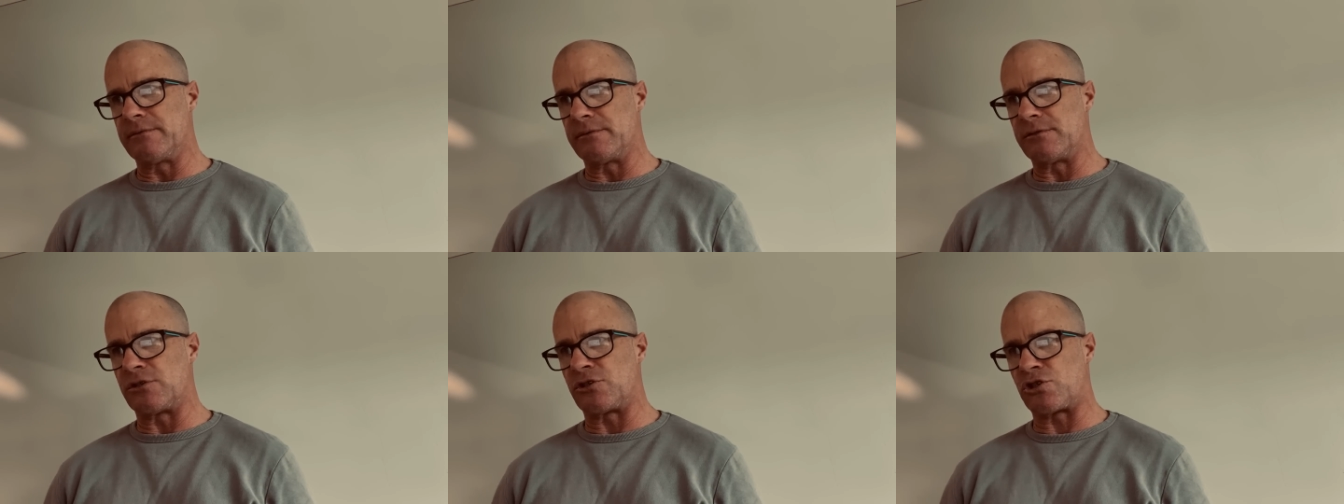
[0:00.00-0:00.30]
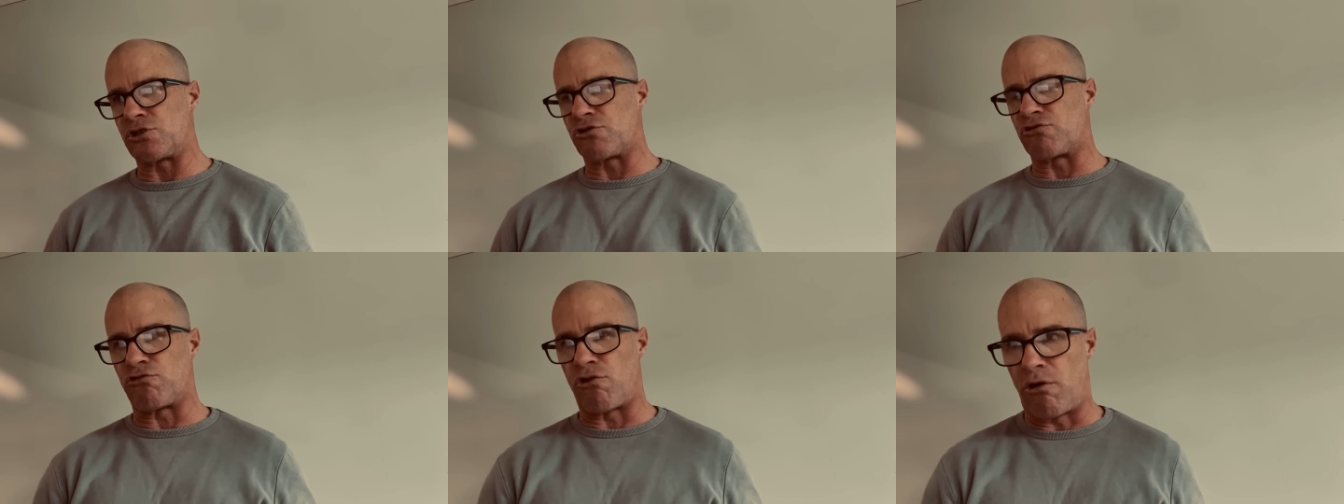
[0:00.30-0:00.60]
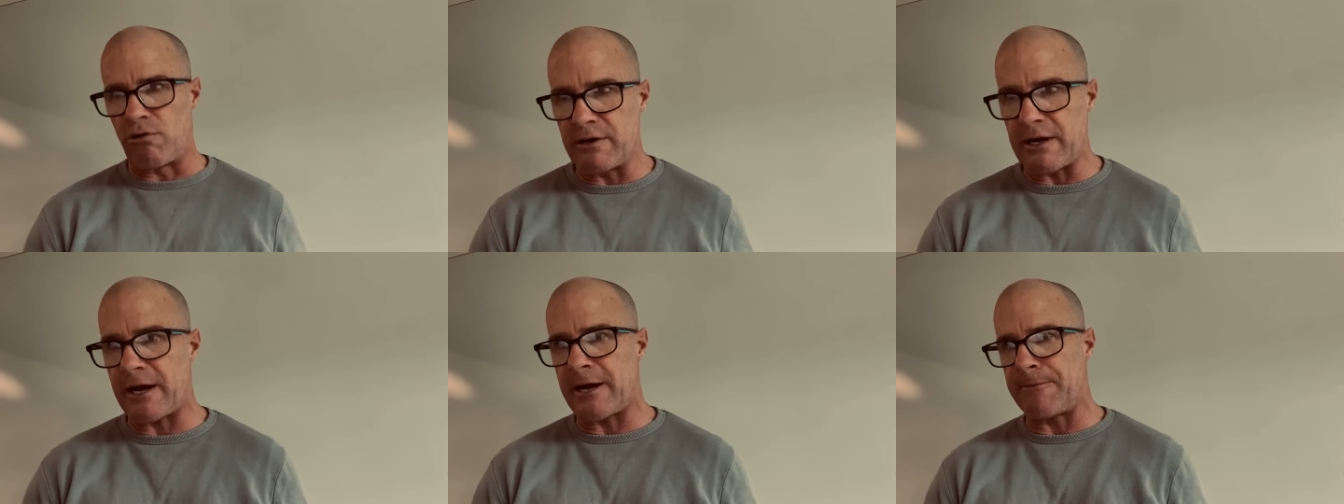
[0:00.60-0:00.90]

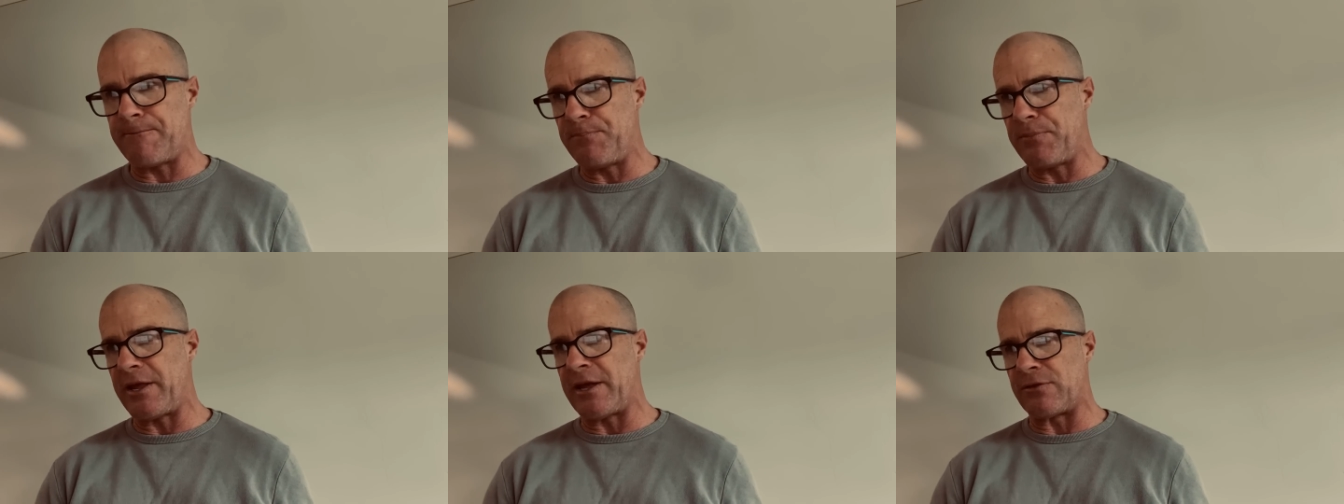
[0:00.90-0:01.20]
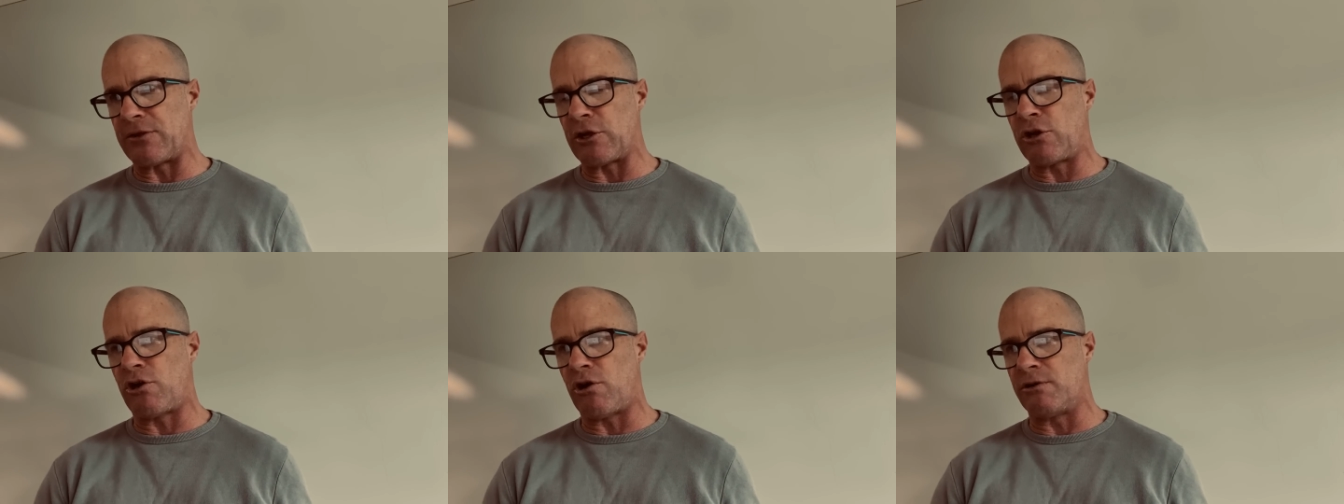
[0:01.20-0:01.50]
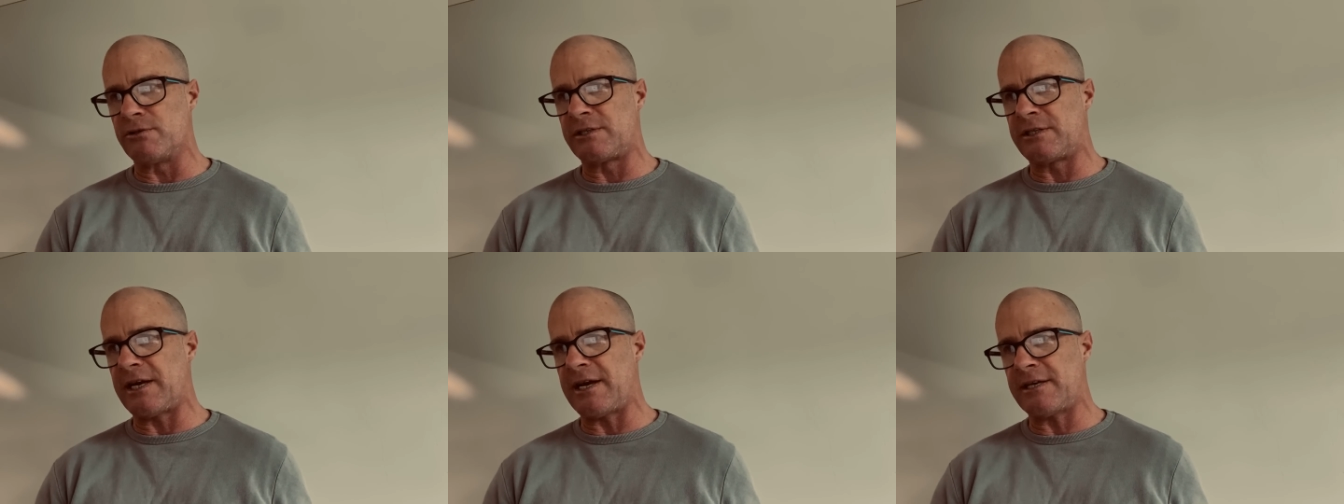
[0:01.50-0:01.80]
stronger at the
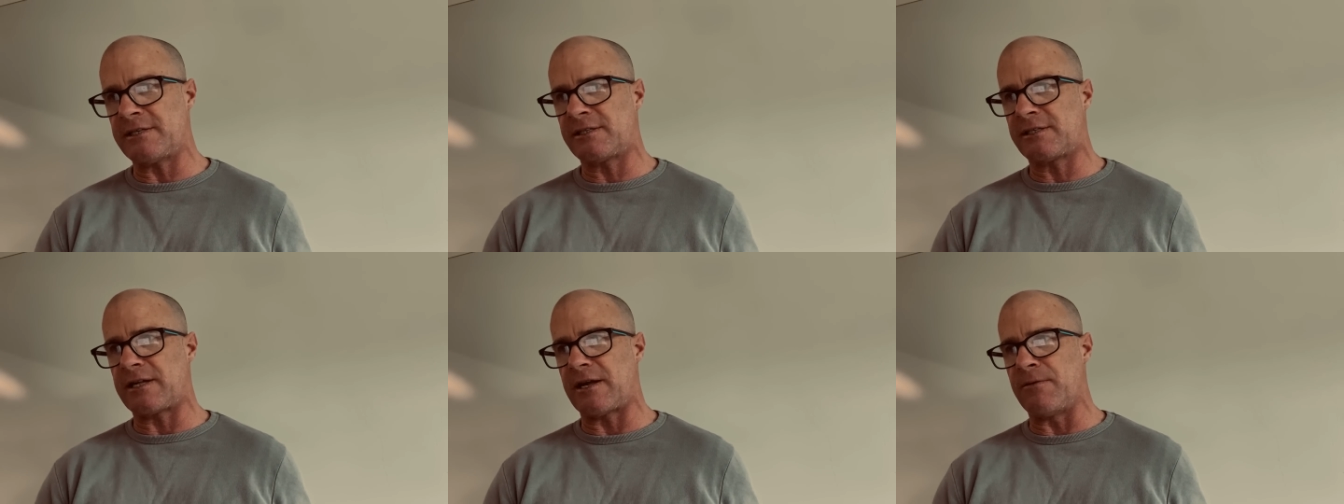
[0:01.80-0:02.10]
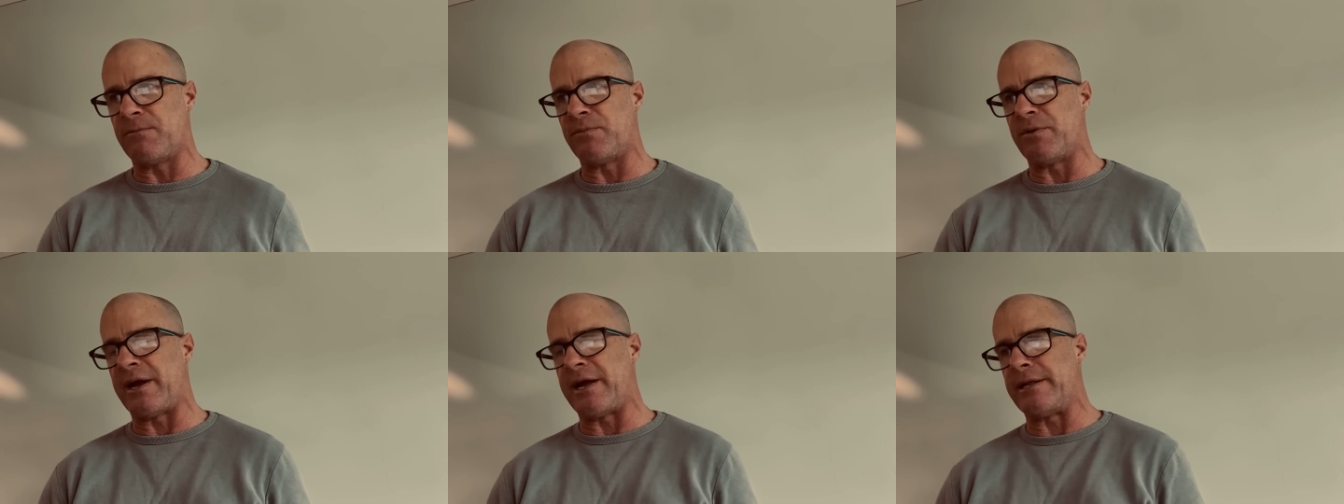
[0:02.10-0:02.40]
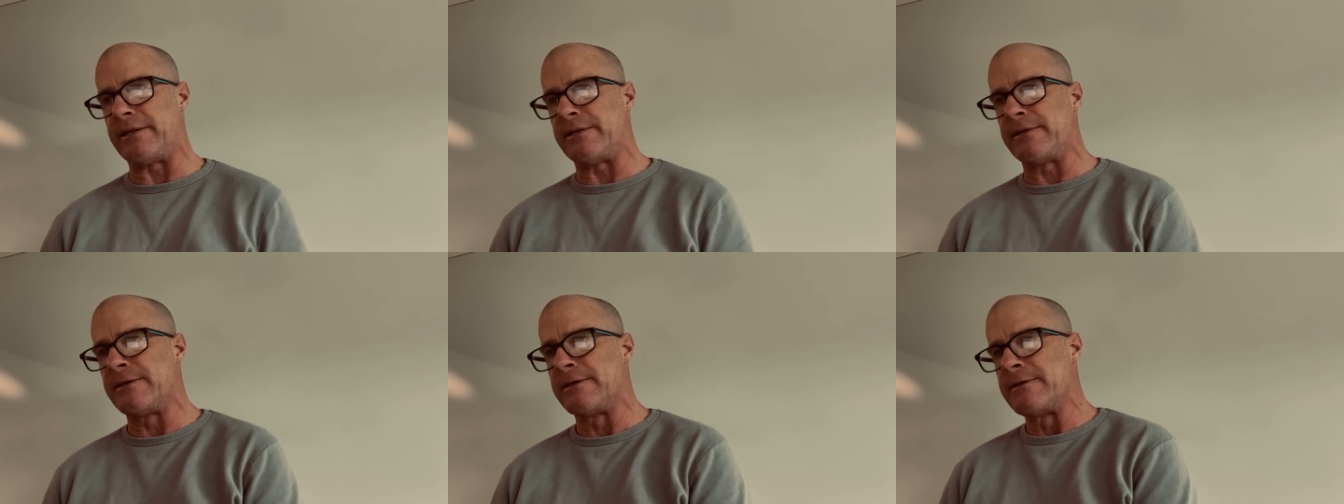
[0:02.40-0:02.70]
contest, and
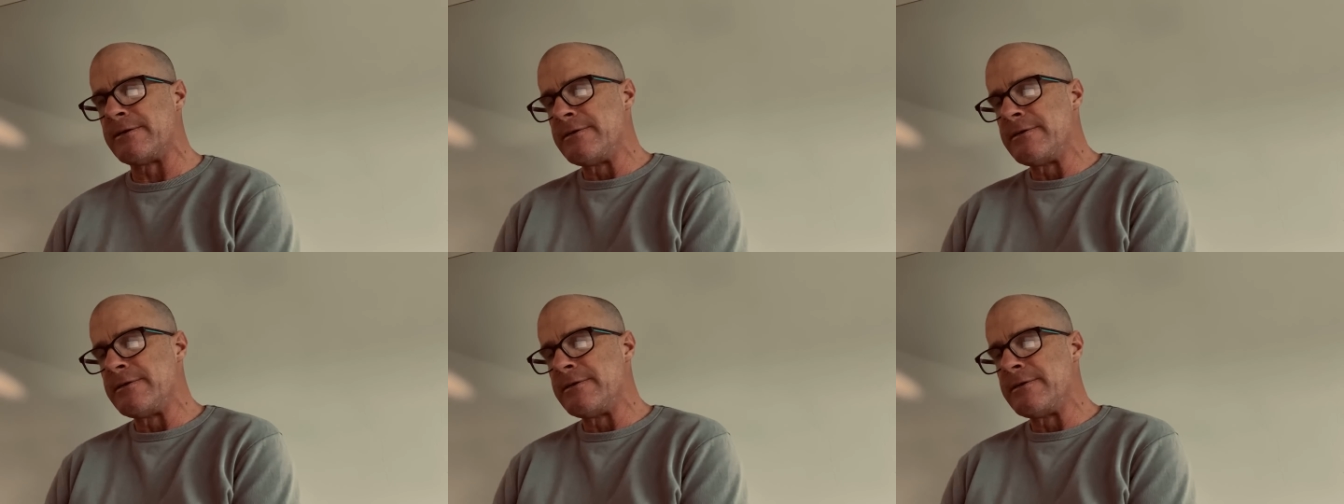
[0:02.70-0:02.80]
when